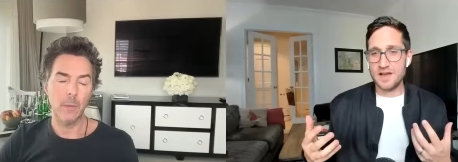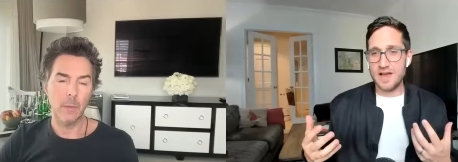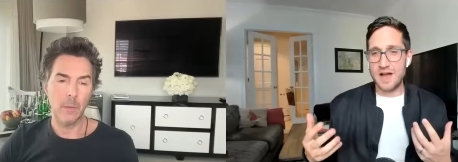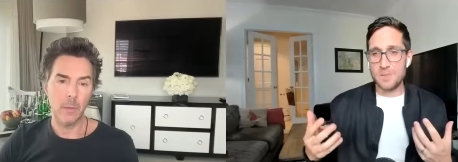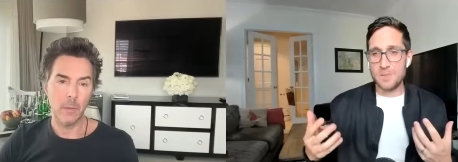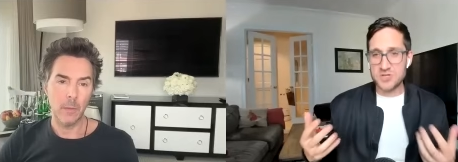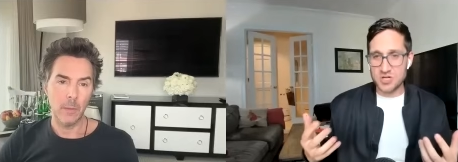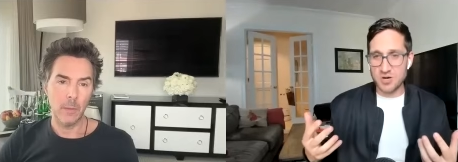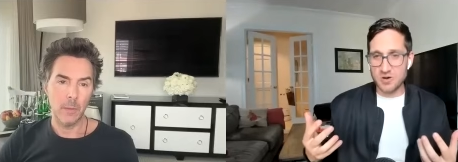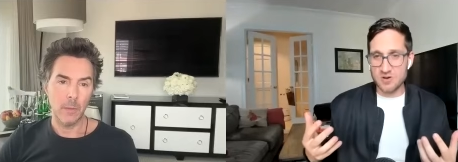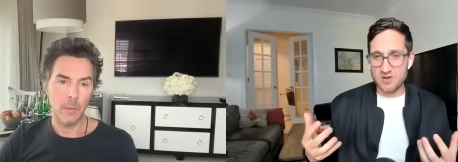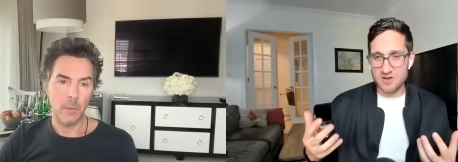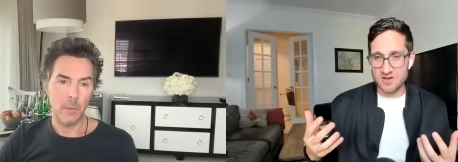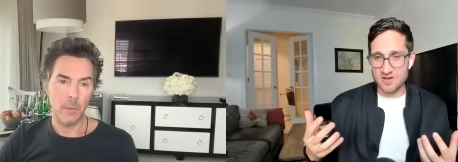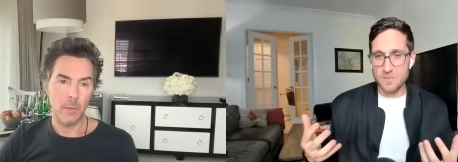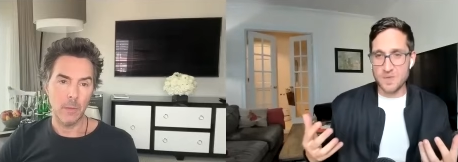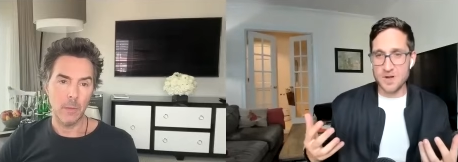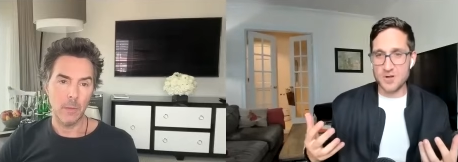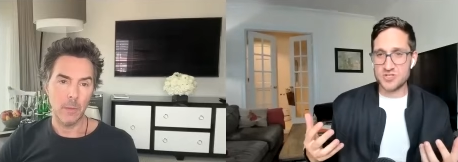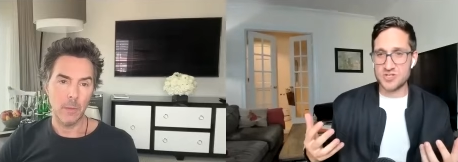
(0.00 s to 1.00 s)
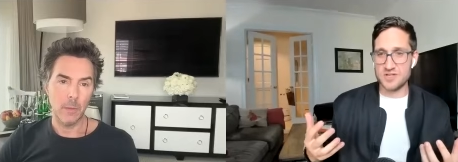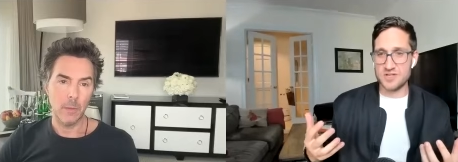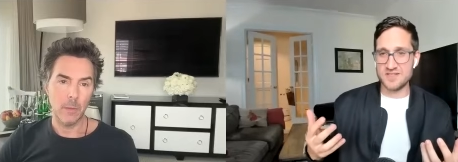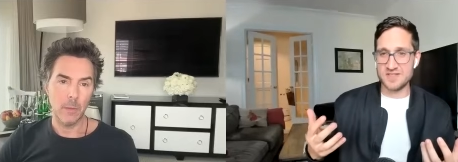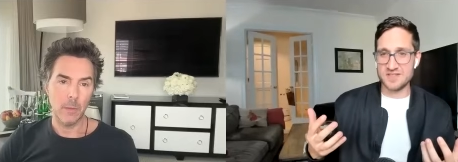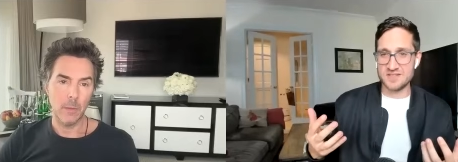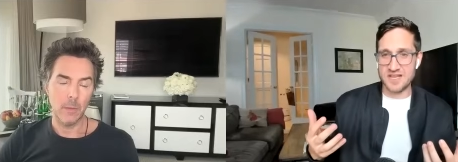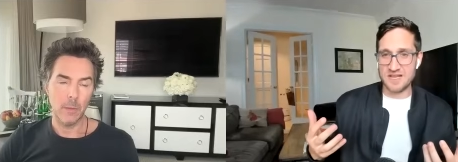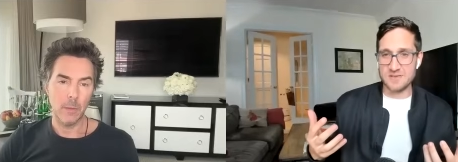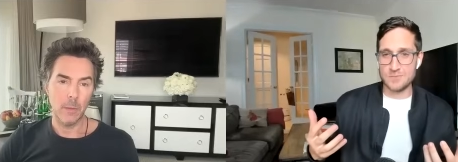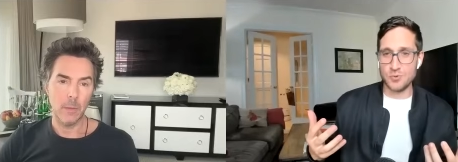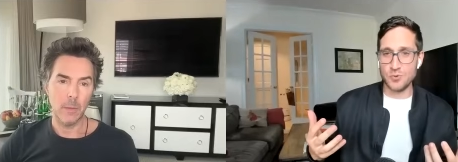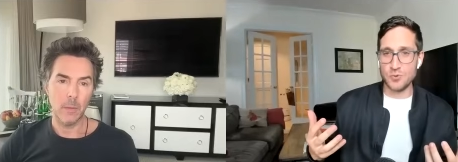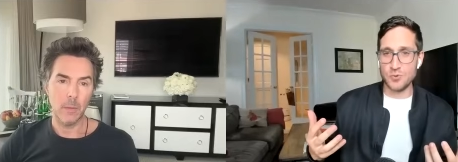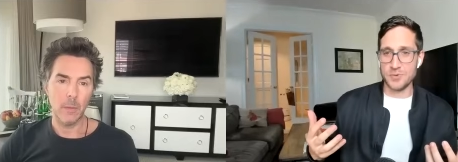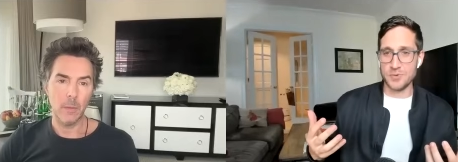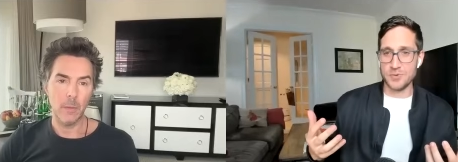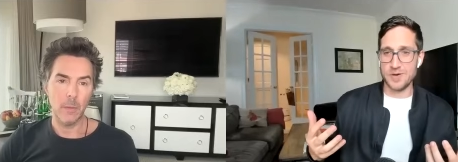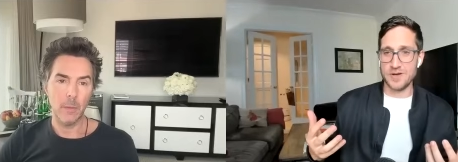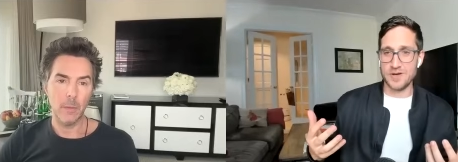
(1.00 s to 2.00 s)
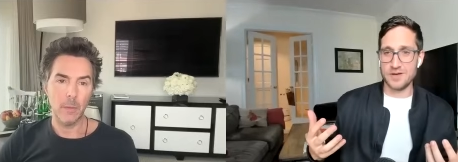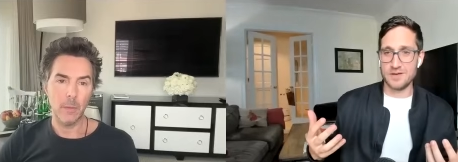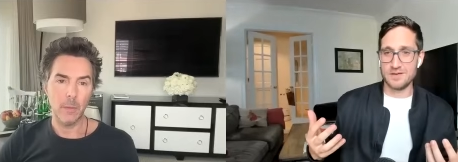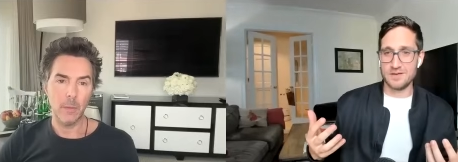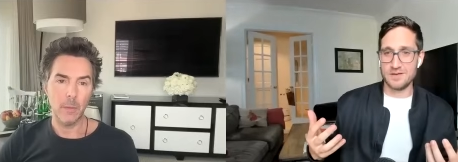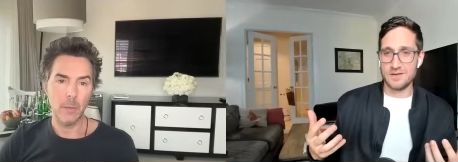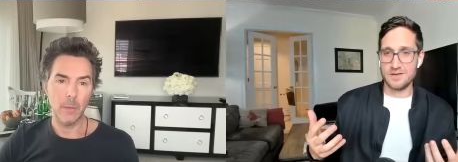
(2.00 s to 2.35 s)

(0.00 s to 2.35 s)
Speaker 1: how much heart and emotion is in Deadpool three,